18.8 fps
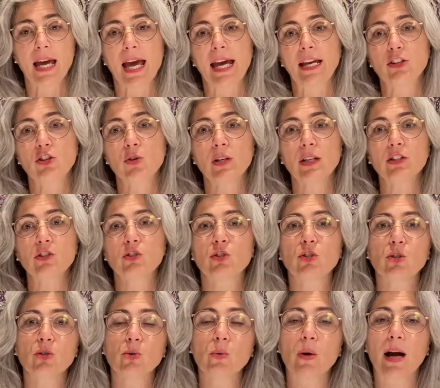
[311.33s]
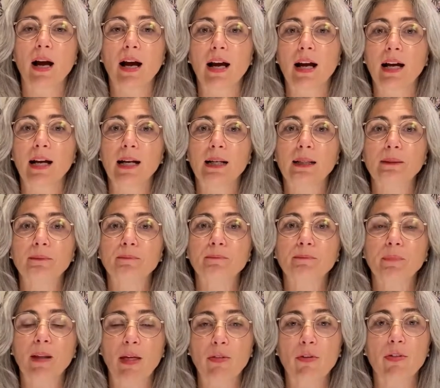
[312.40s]
And you can do
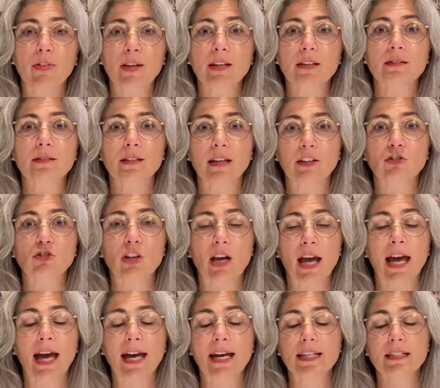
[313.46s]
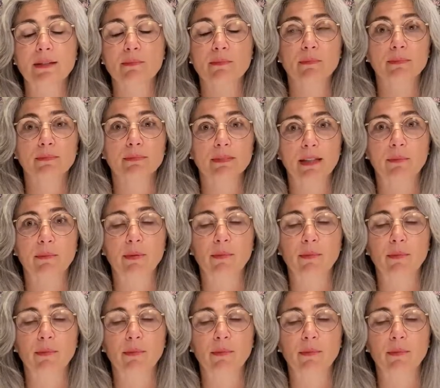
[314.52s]
other things such as, tip